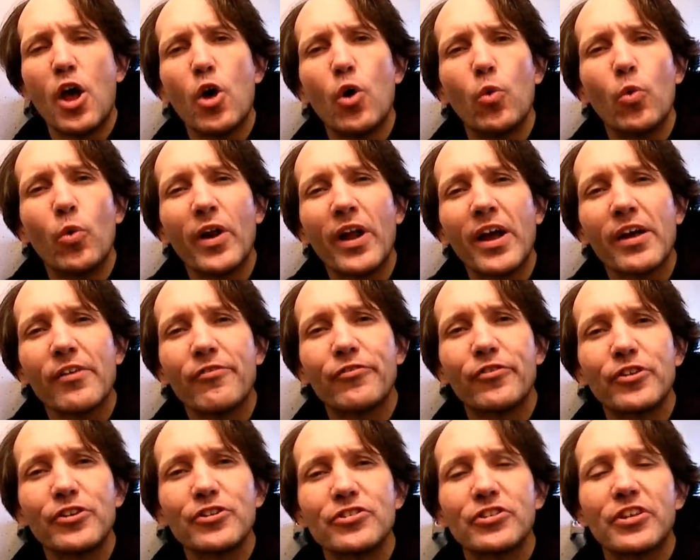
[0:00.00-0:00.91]
When I
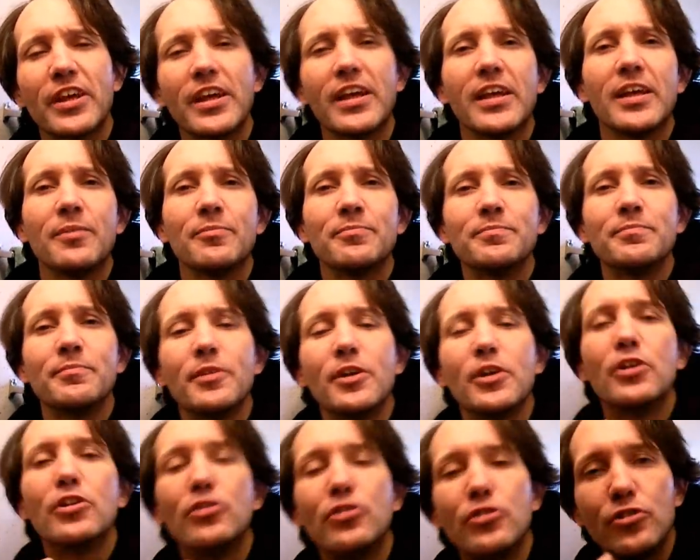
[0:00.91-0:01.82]
first came
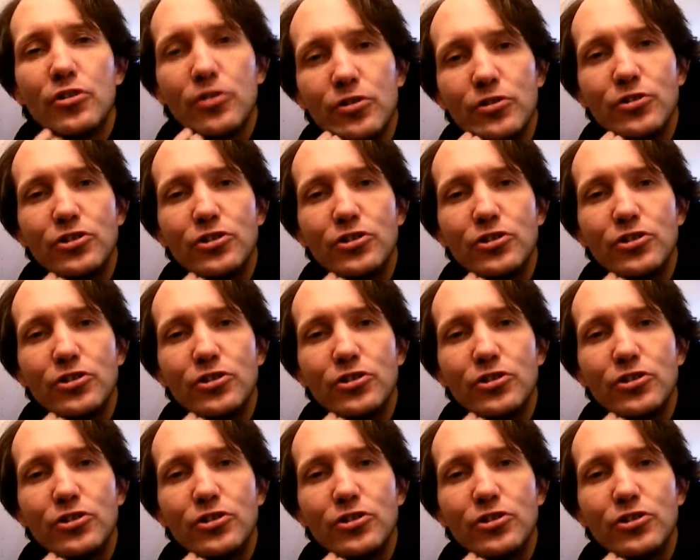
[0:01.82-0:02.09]
to